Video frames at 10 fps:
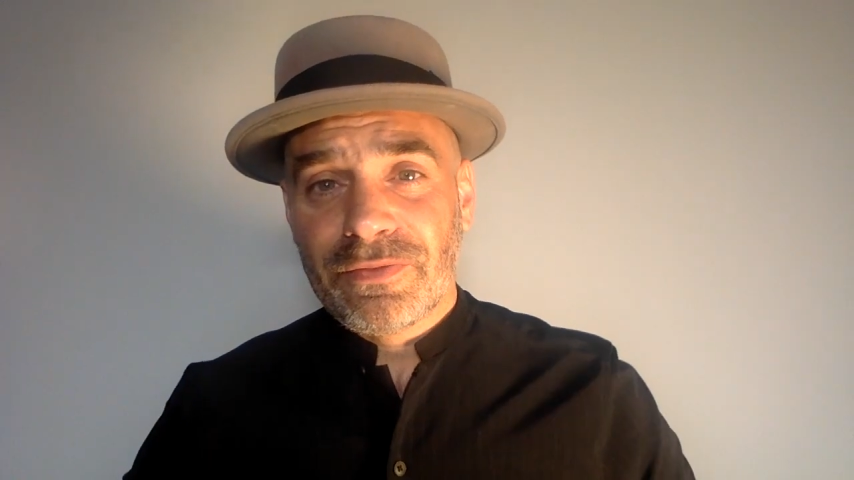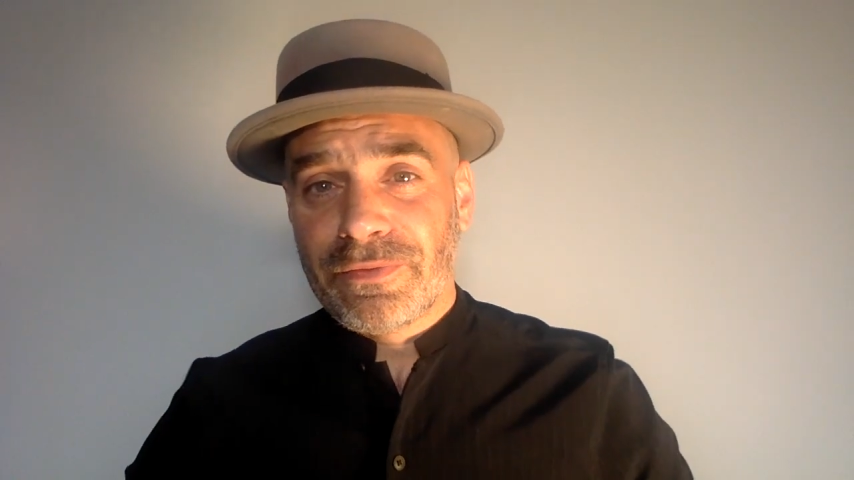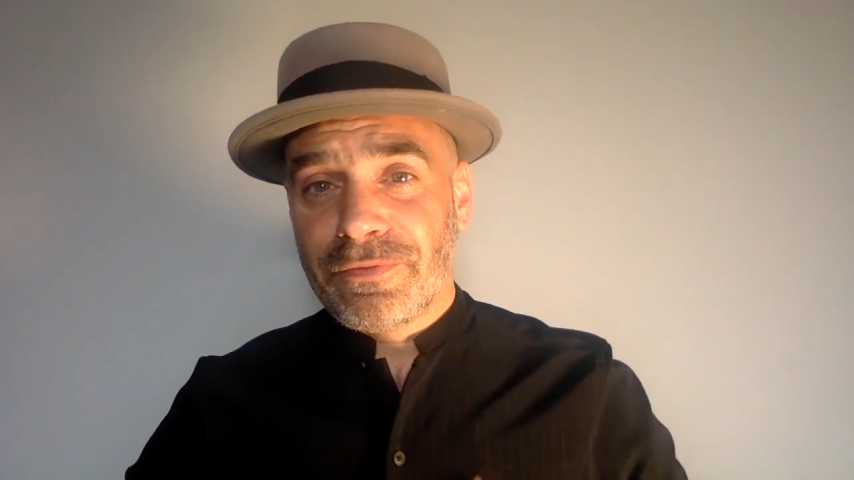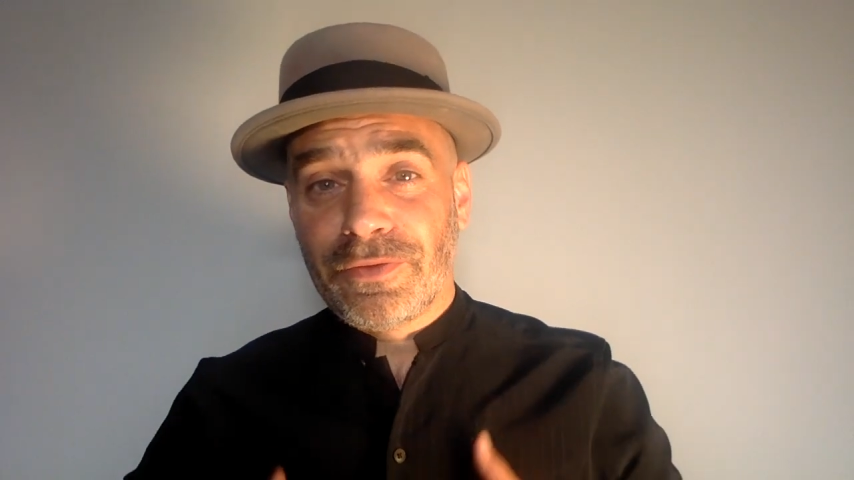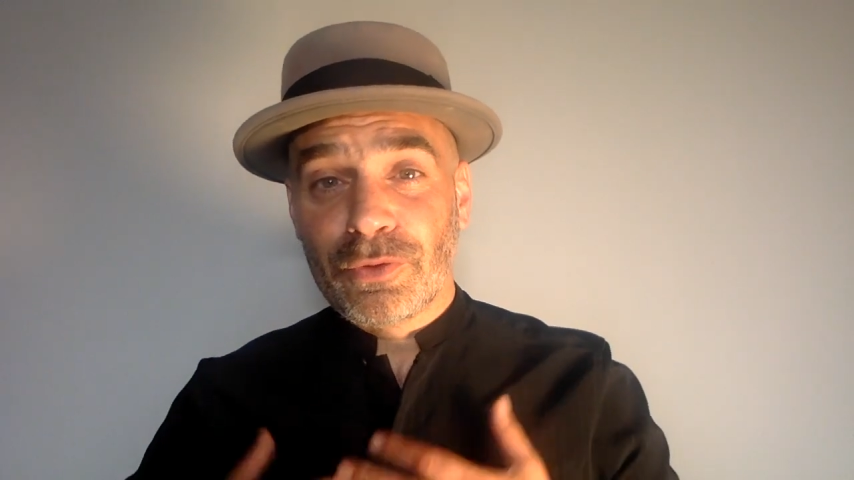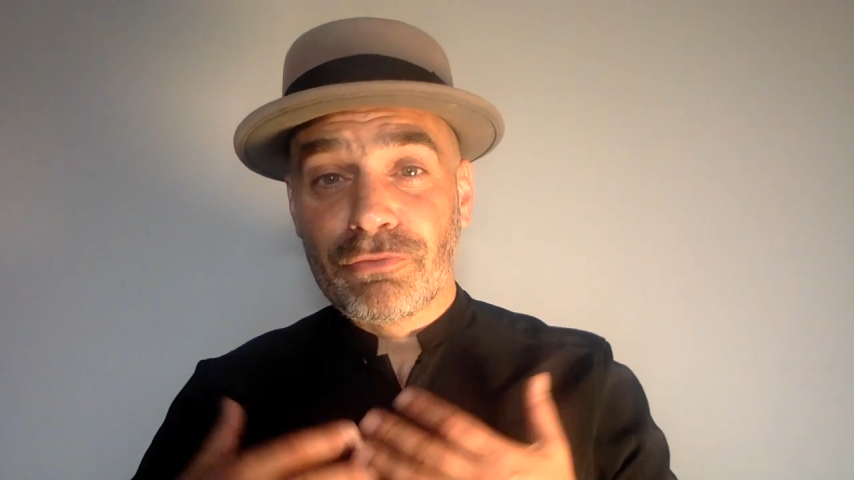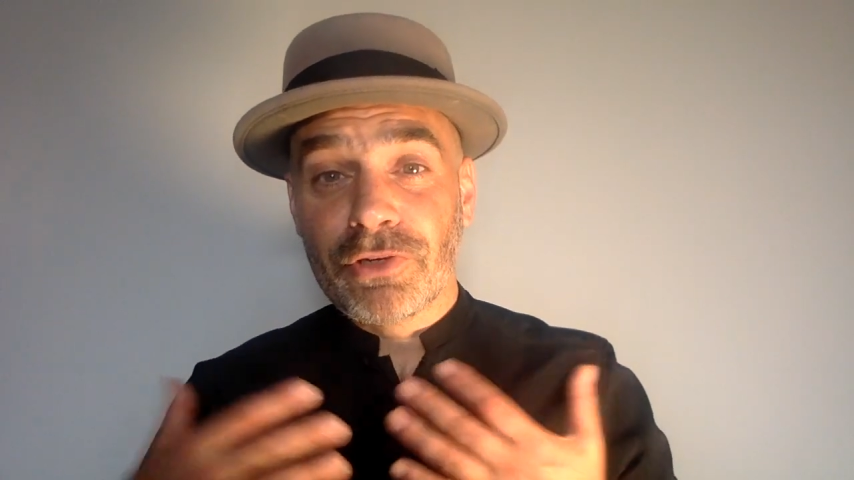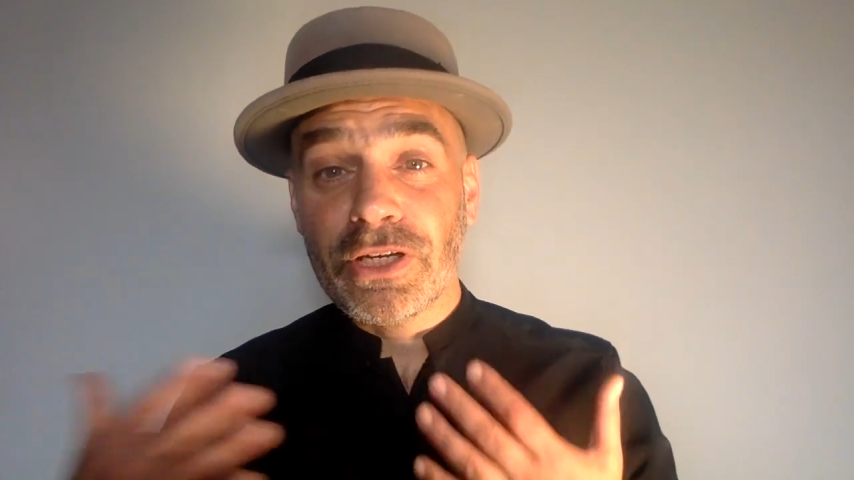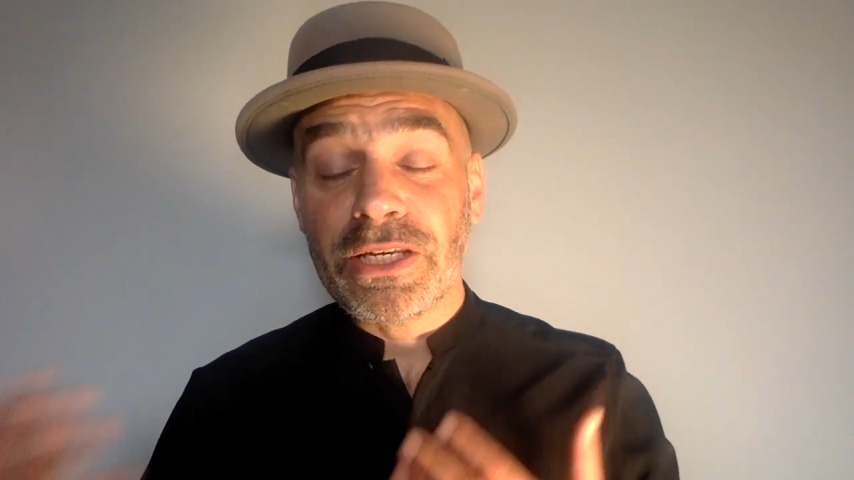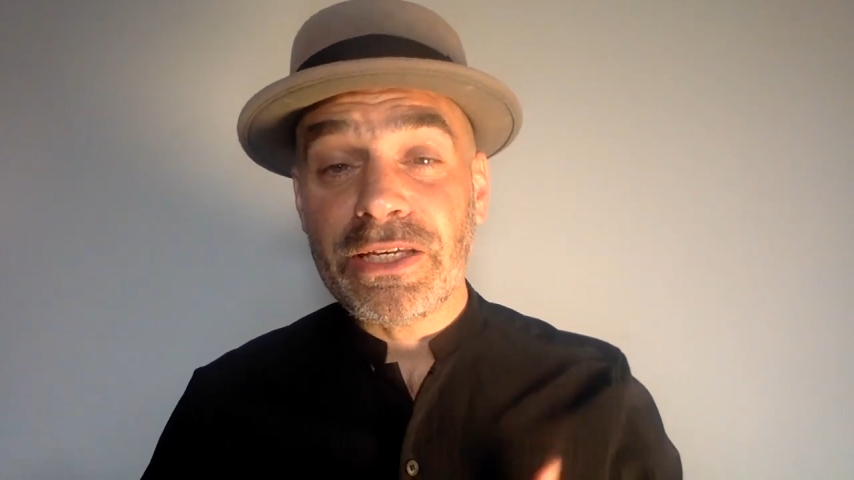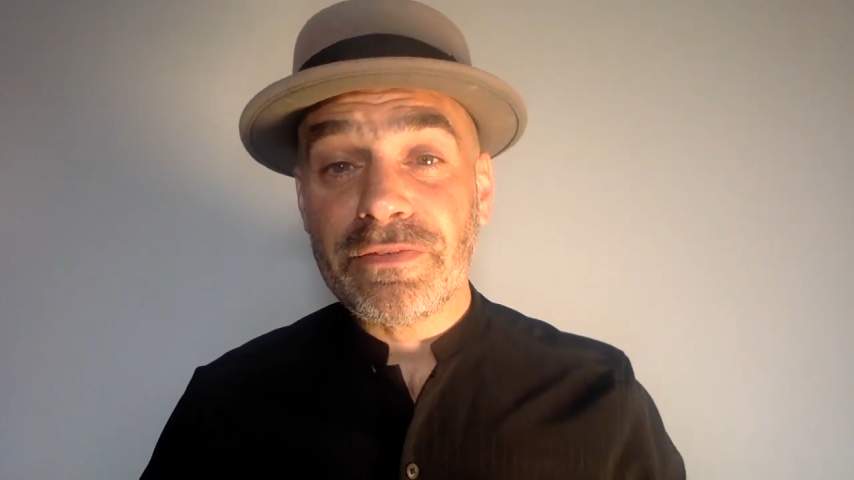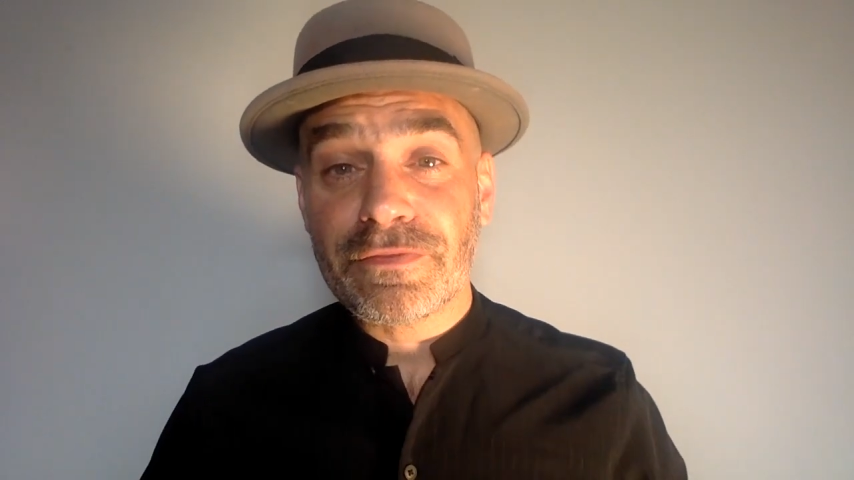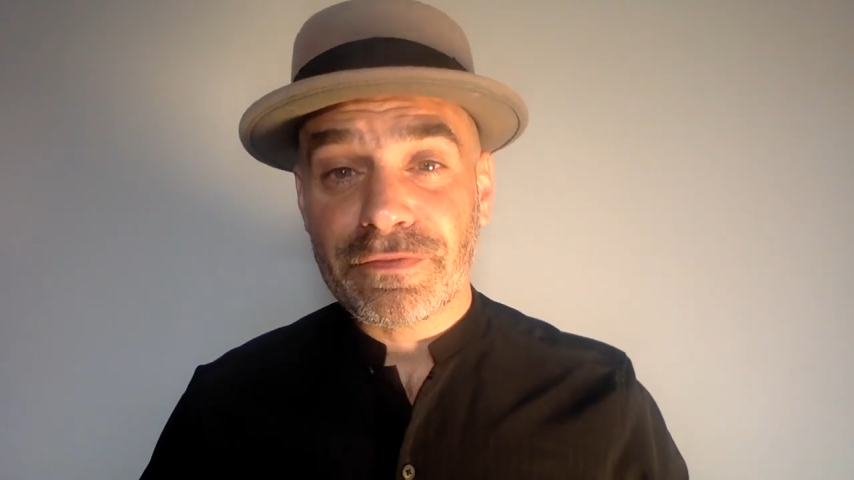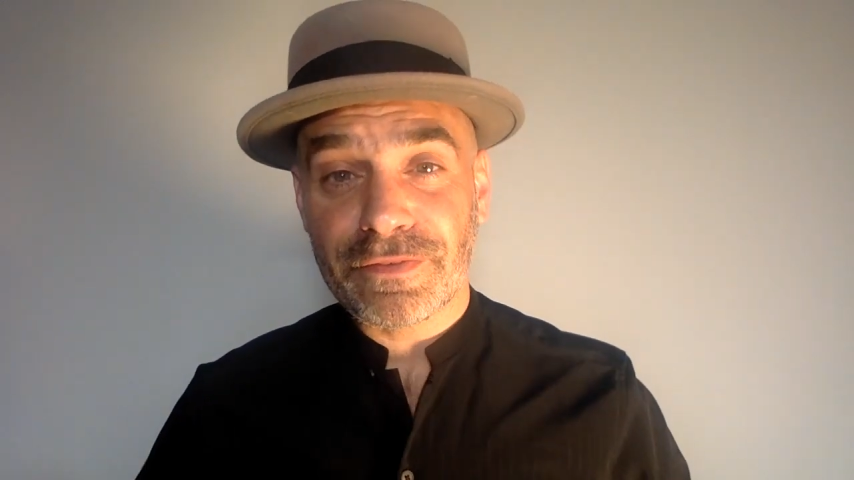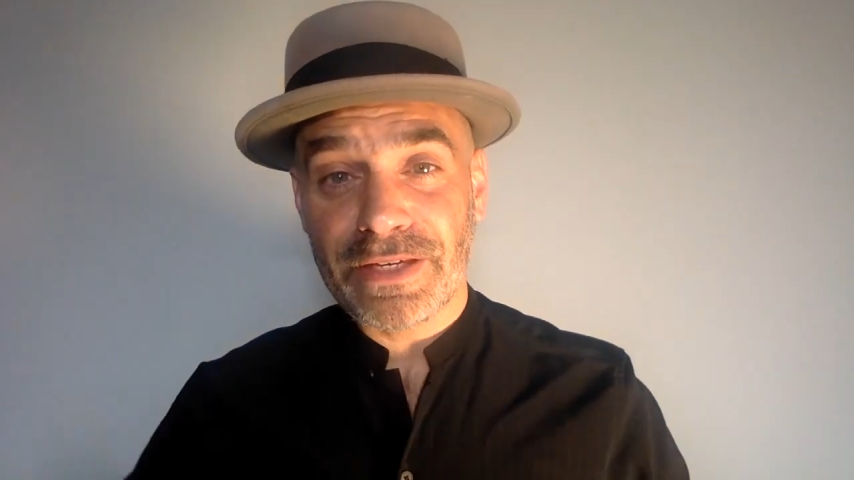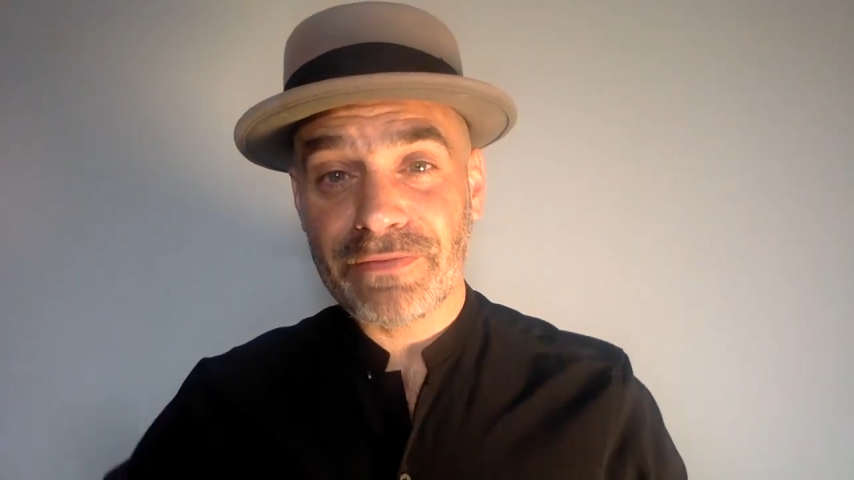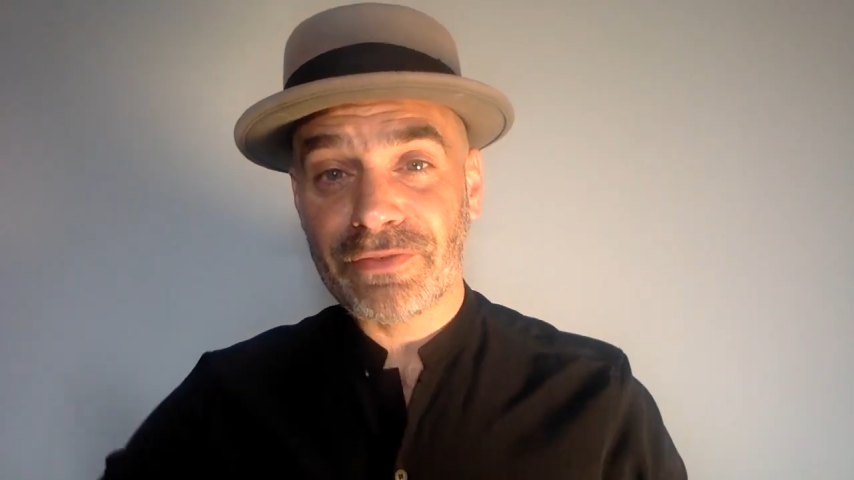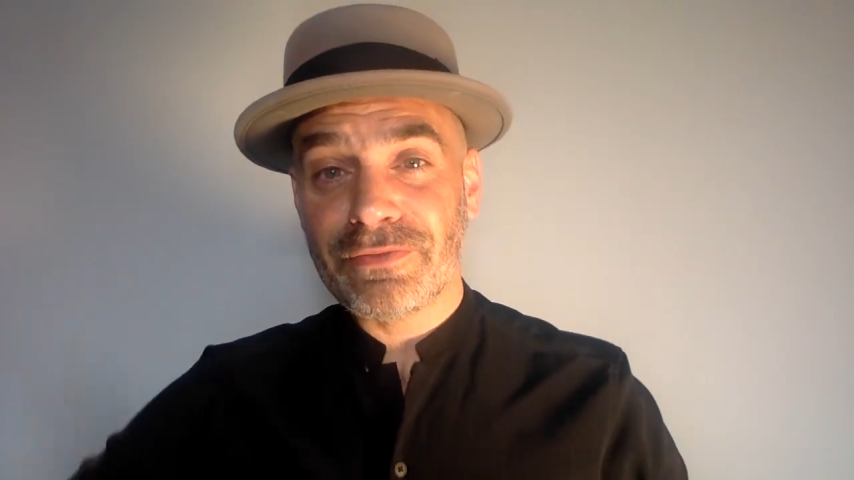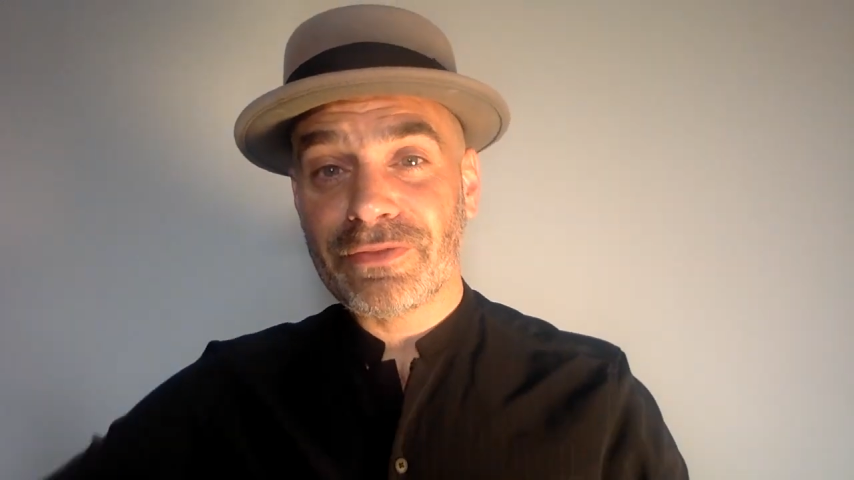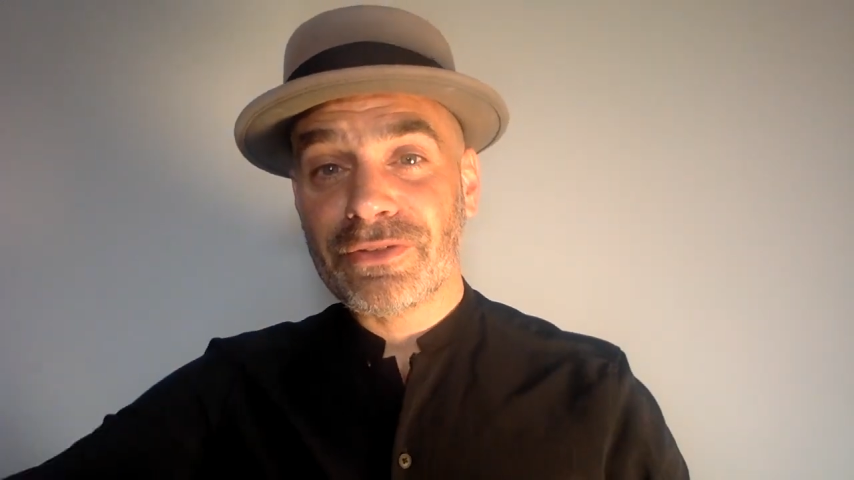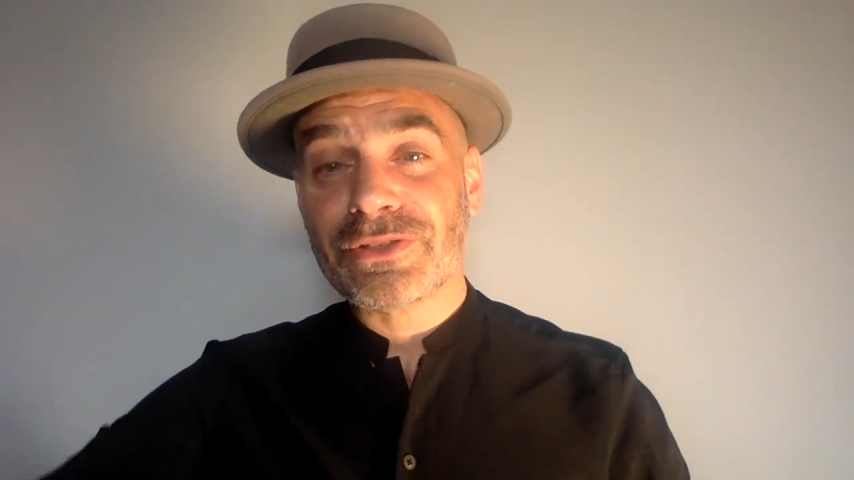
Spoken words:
feel the relief even